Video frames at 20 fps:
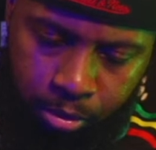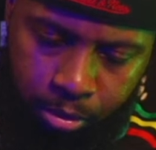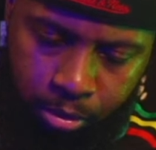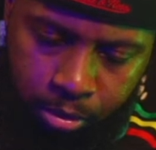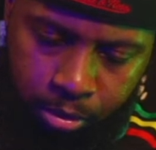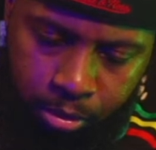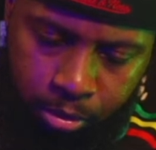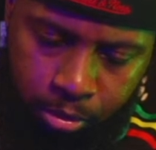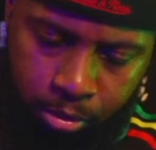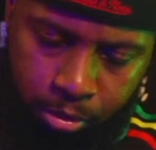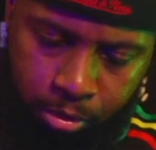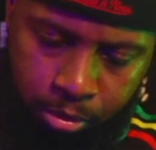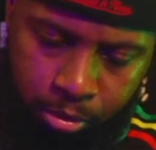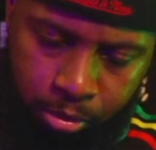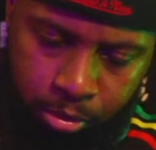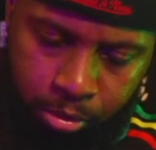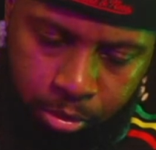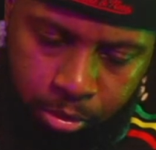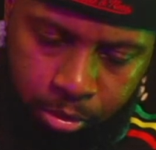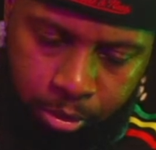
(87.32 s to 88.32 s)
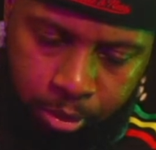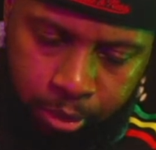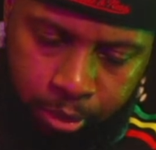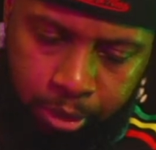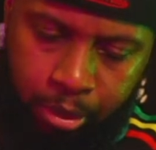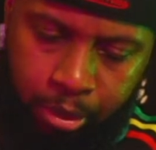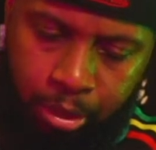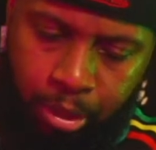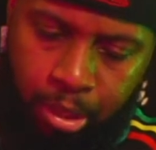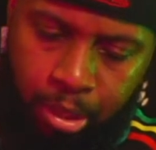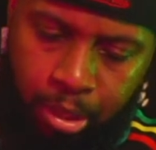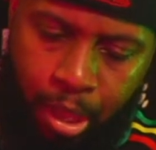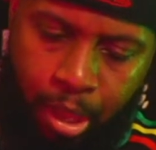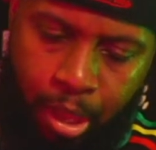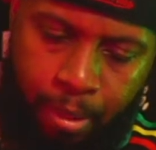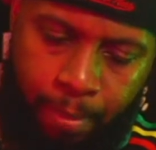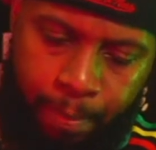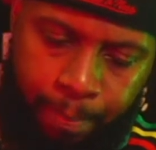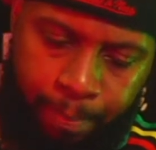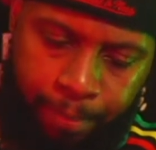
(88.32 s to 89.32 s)
Huh.
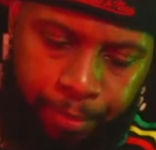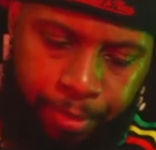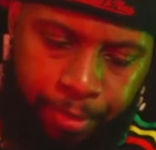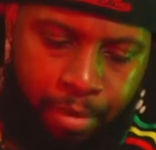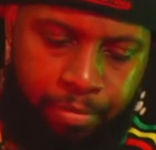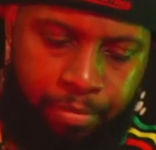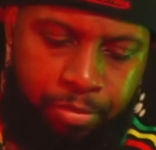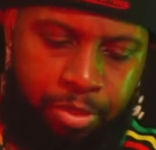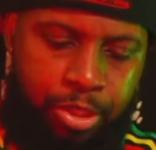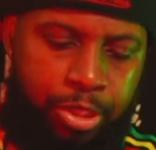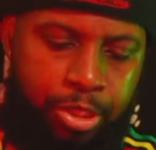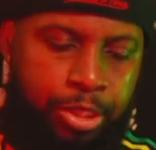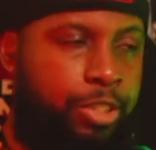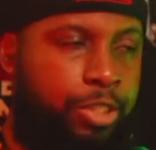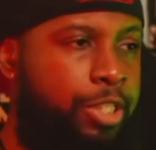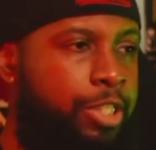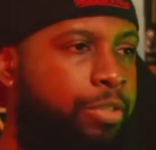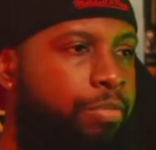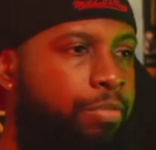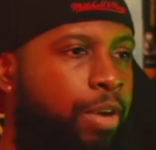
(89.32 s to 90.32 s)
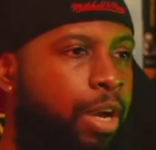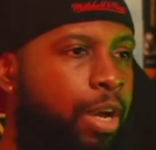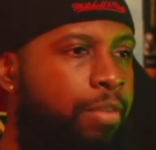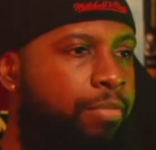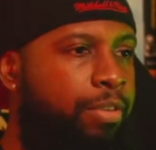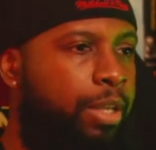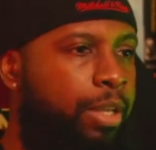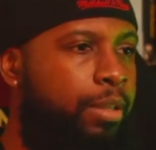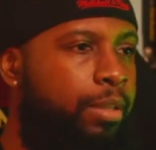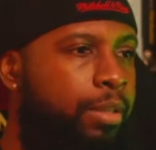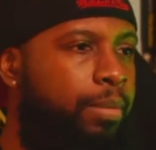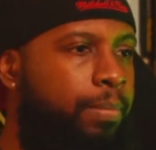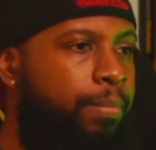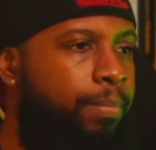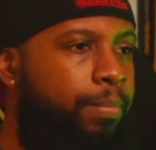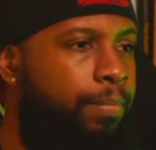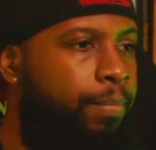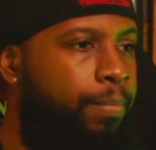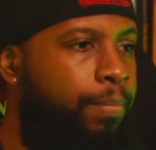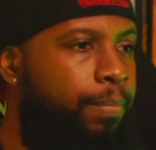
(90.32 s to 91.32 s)
Yeah, I haven't seen season 5 yet.
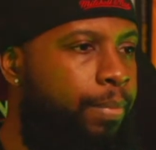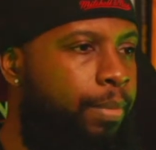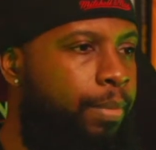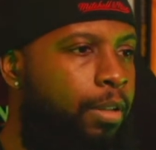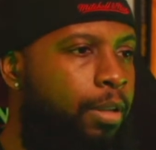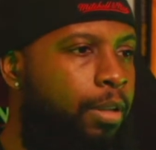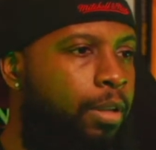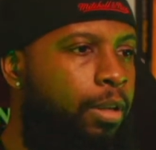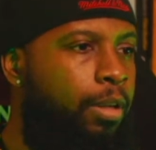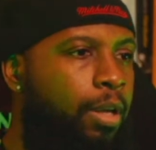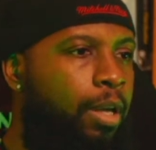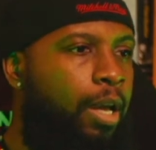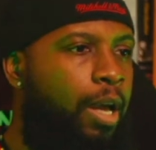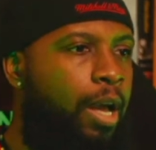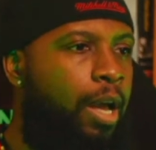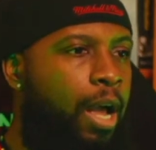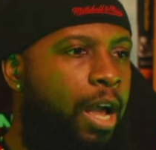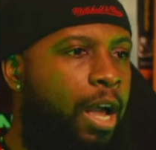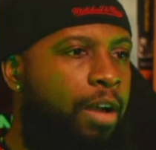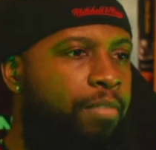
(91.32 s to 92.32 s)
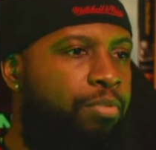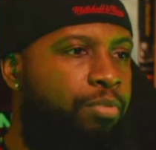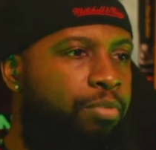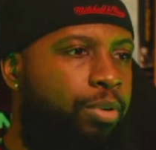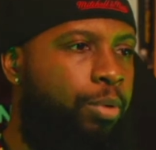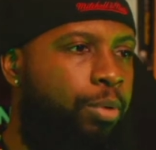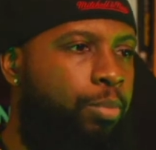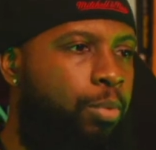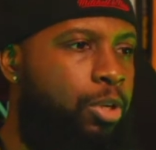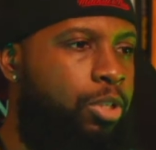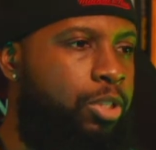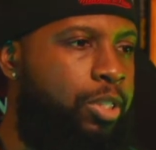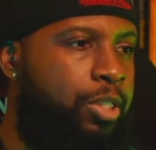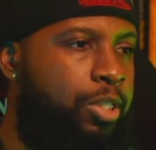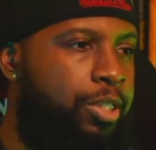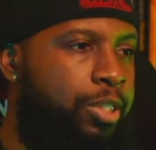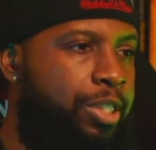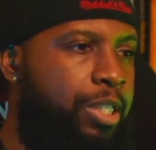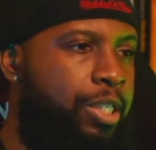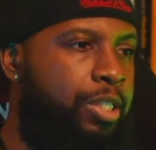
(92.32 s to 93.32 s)
I haven't really
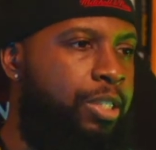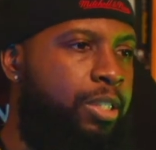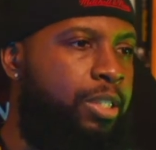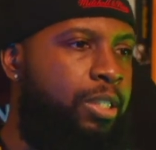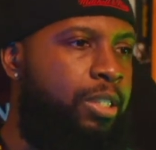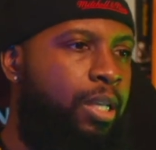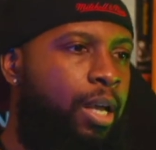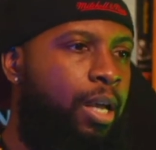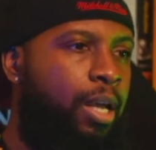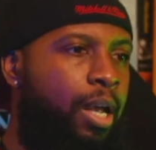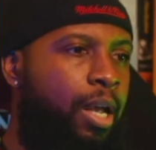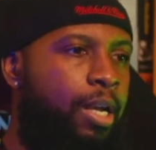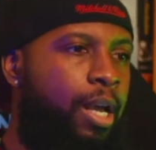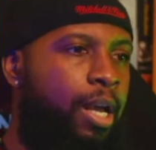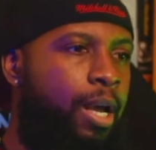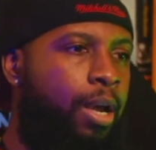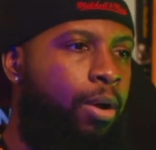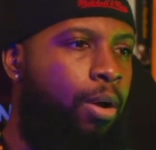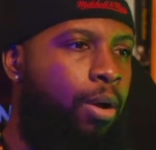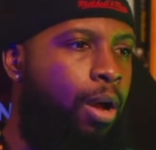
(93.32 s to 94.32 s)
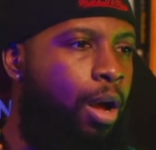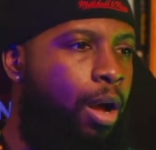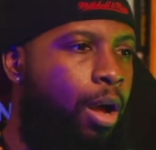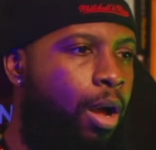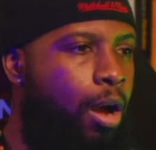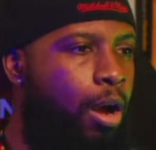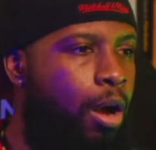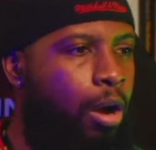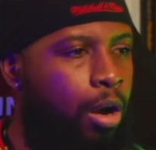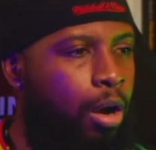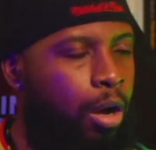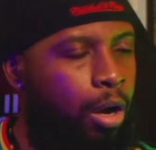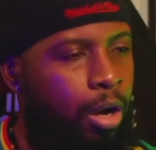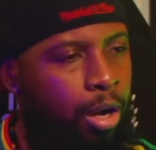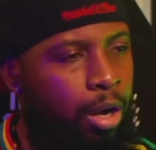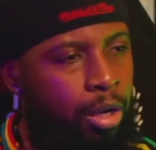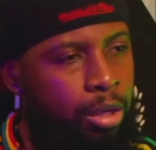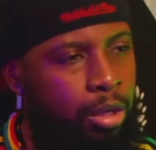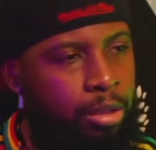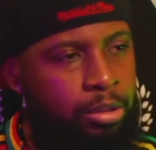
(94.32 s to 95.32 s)
watched this season. And now,
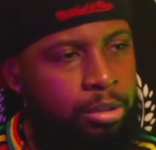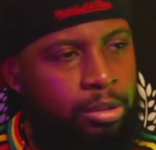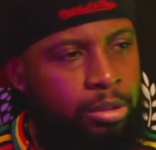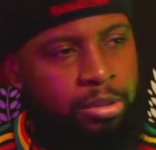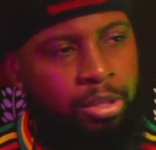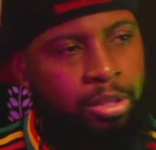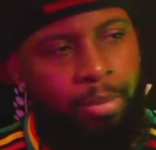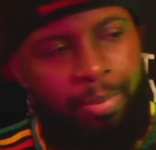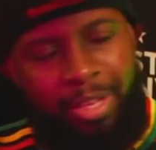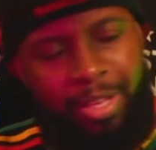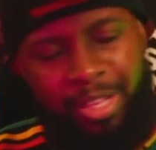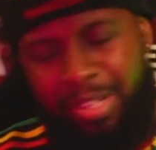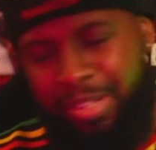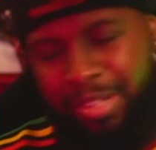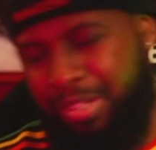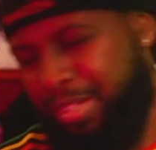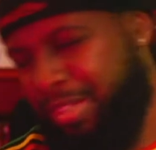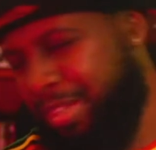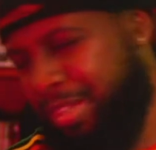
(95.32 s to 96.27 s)
ah, oh, stop